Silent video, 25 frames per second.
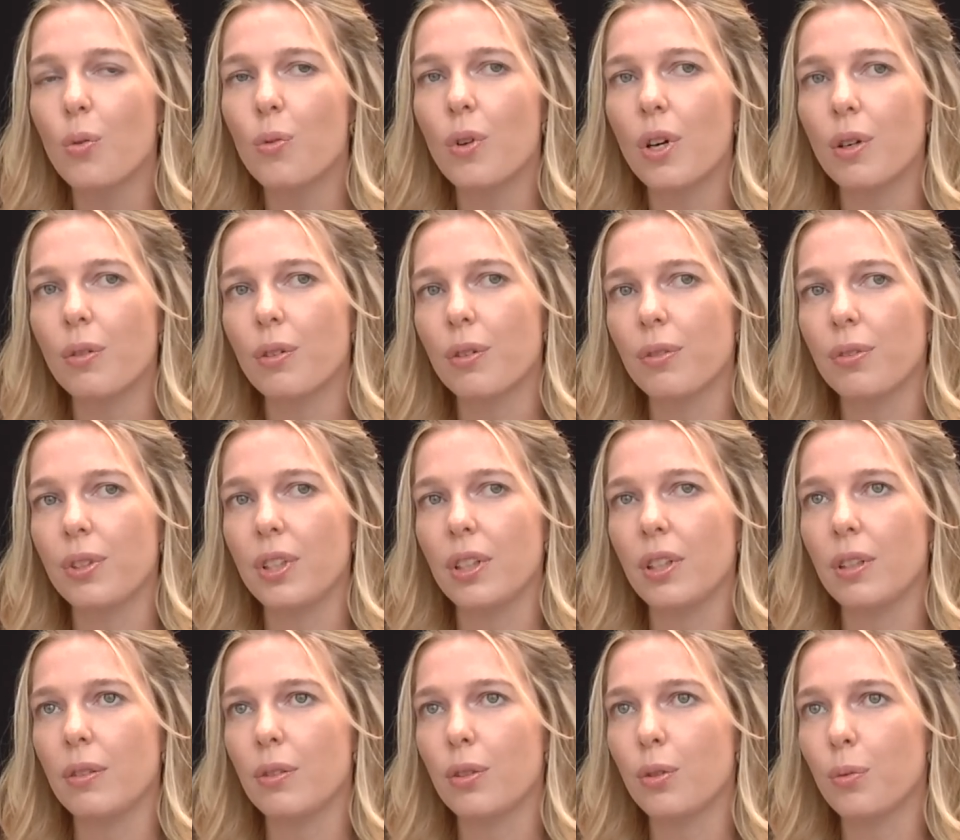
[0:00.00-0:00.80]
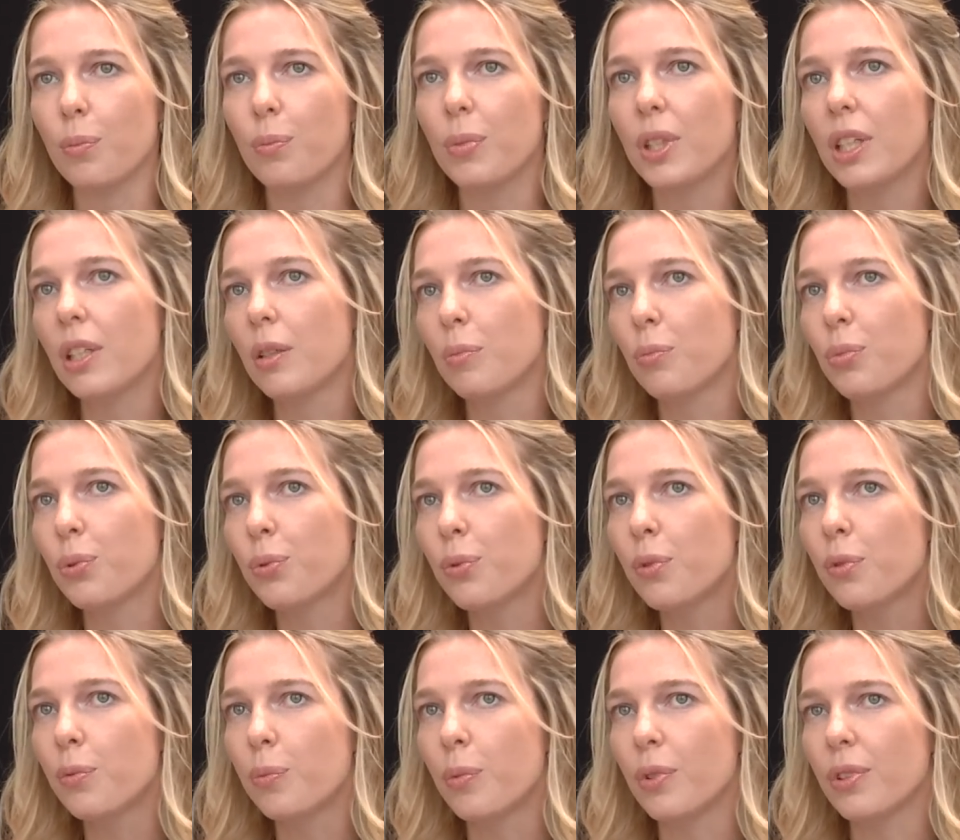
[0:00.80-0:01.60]
where we've seen some big
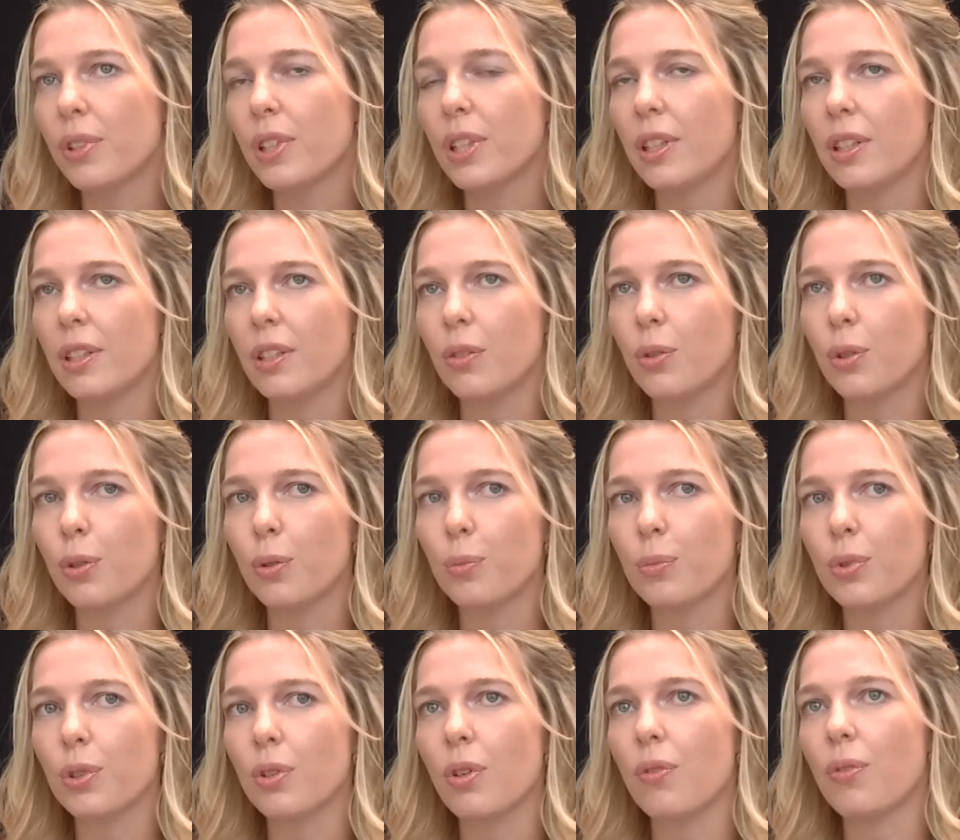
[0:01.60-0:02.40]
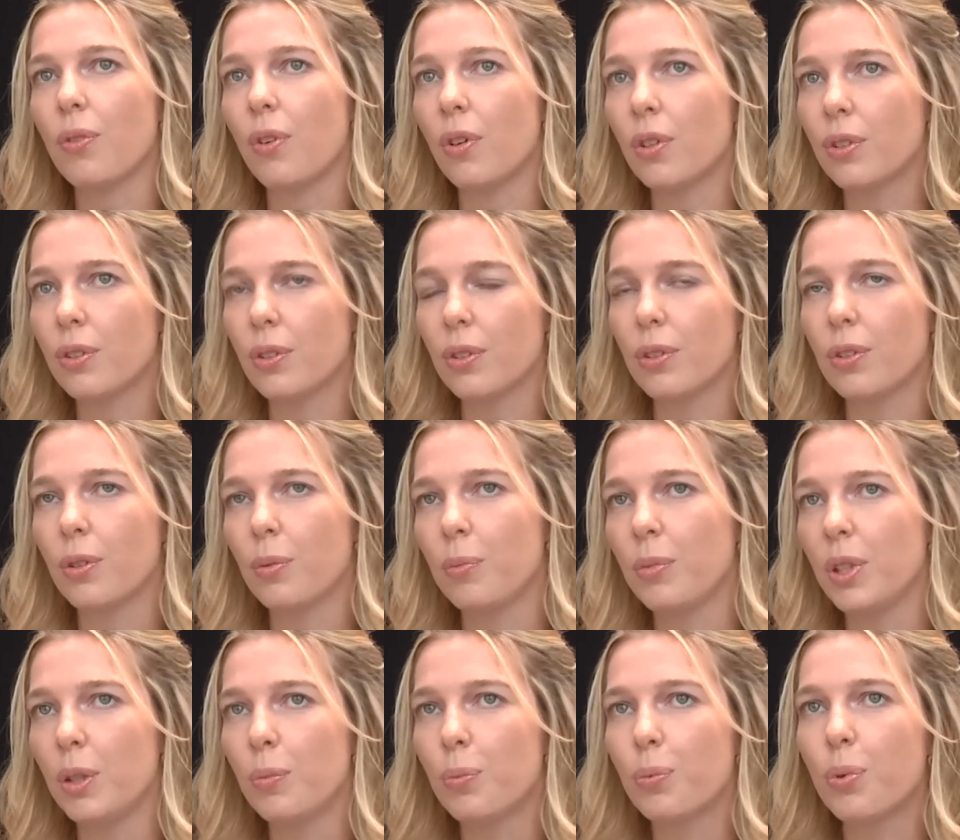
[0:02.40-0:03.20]
improvements in terms of
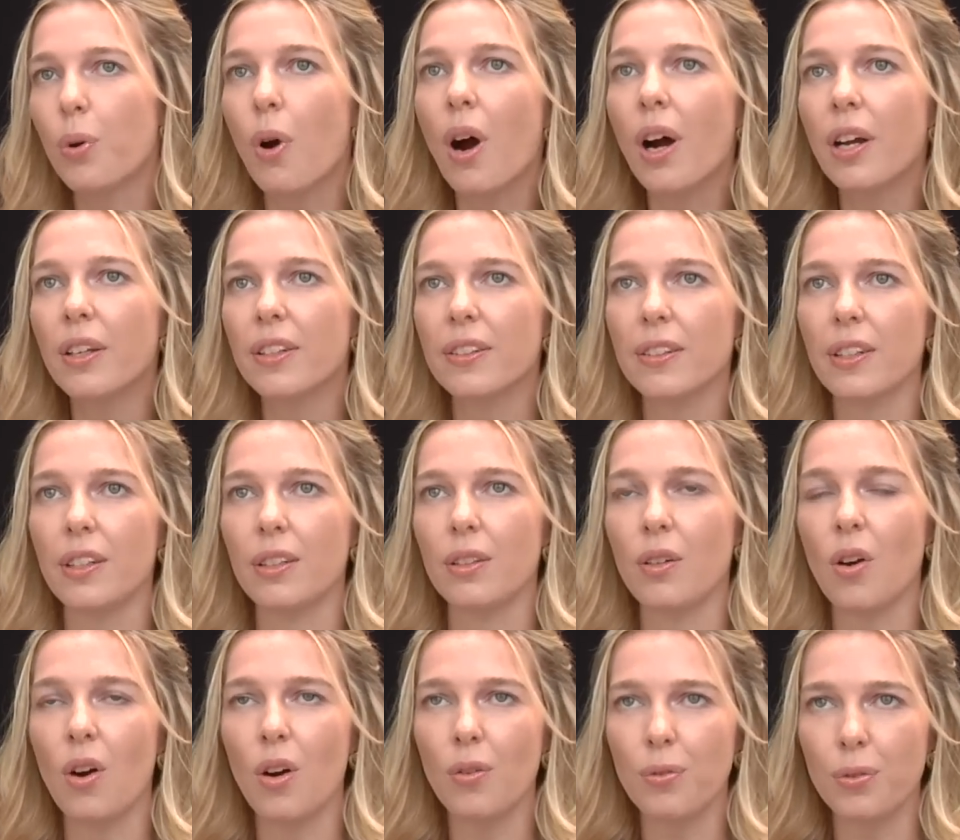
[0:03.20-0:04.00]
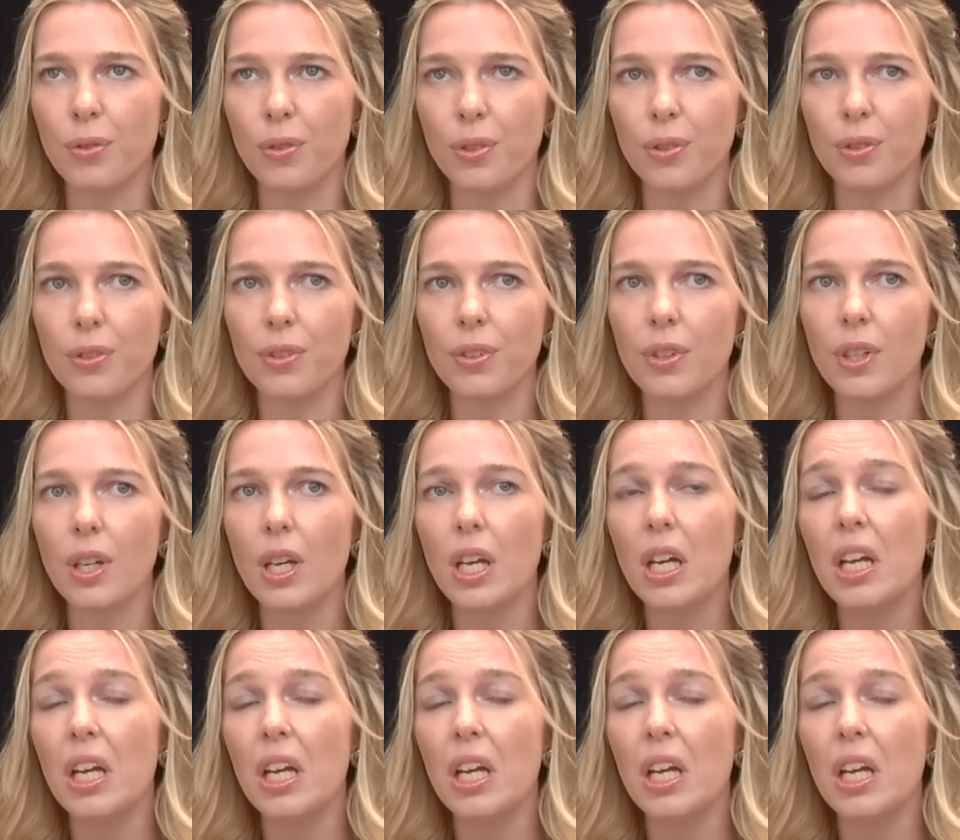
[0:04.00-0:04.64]
autonomy, price and offers.